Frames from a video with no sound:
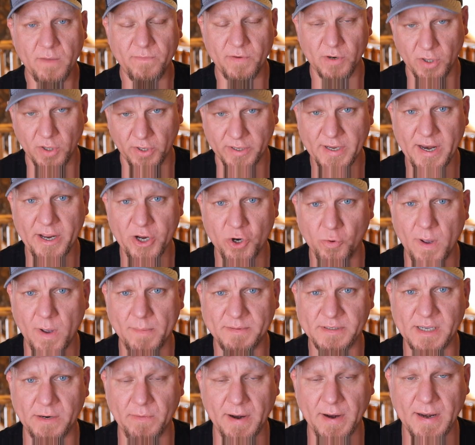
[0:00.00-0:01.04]
If you're looking at your
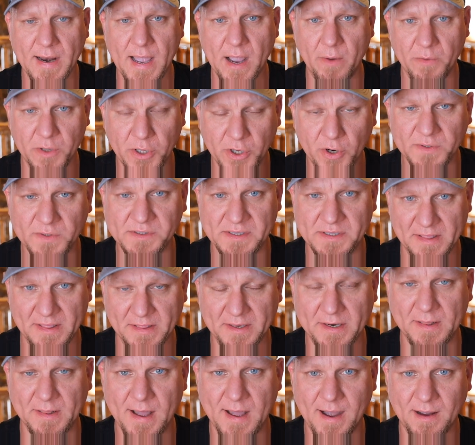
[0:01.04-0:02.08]
website right now and you don't see the
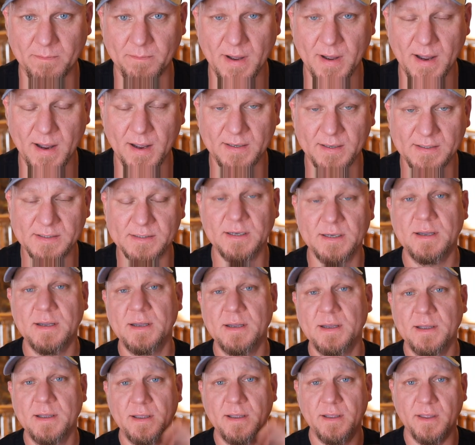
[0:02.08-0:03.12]
little lockbox
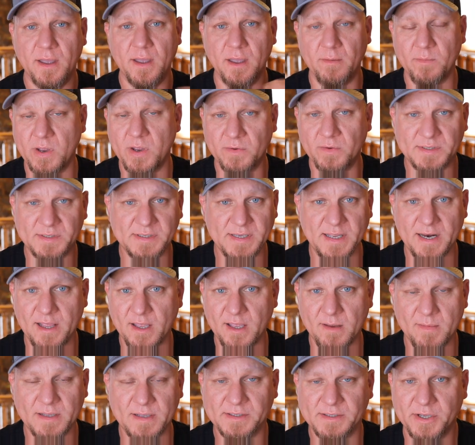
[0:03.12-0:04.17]
You don't see
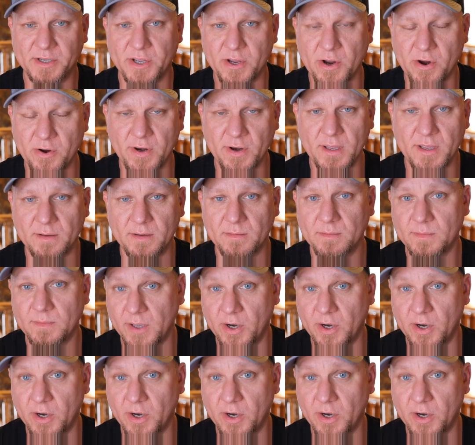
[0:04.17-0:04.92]
anything about security.